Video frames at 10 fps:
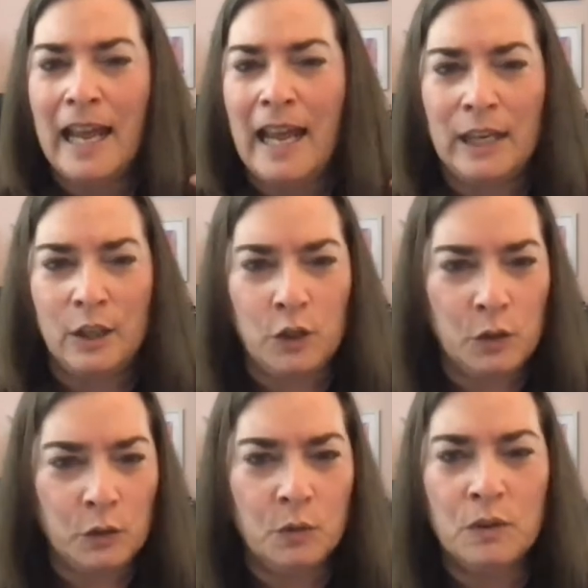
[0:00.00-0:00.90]
and
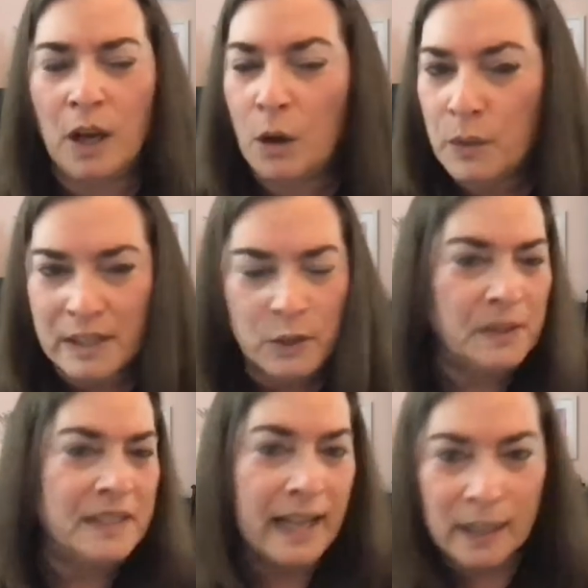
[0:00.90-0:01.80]
you go and do
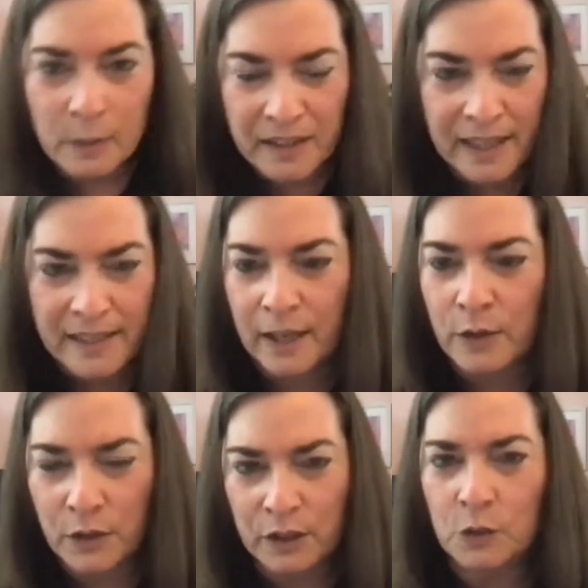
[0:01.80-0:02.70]
exactly what they say,
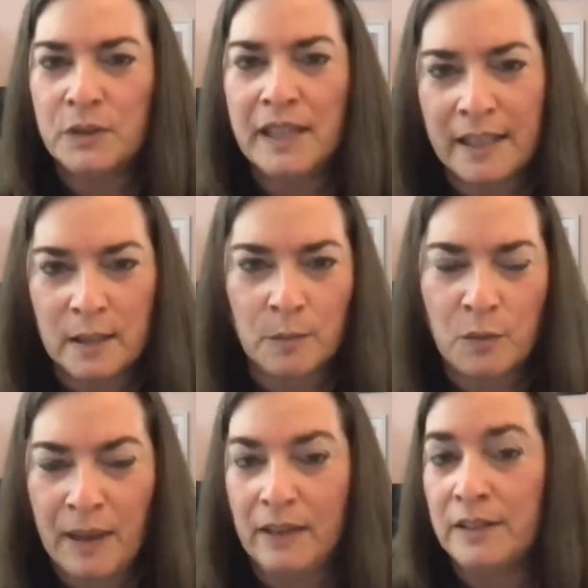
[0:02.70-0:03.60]
you're going to lose X number of
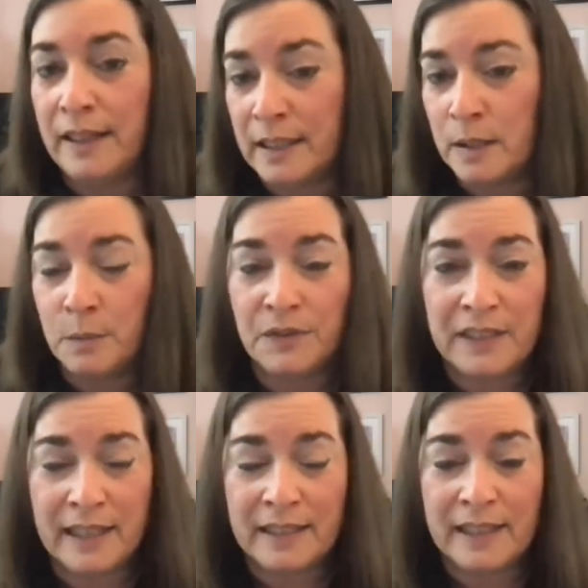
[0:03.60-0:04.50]
pounds in X number of
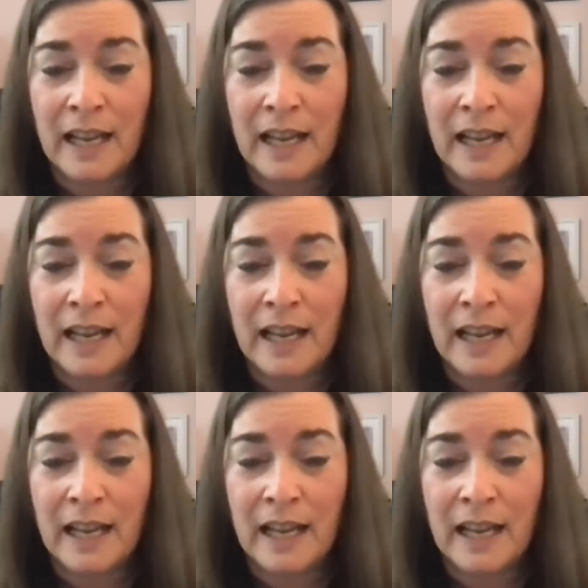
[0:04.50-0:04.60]
days.